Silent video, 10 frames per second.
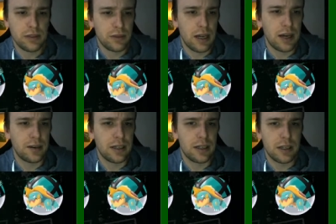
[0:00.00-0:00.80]
around
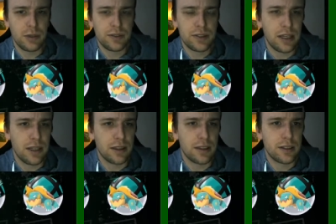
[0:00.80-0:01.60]
it. Like we have
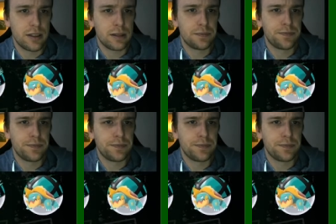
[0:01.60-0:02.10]
Scyther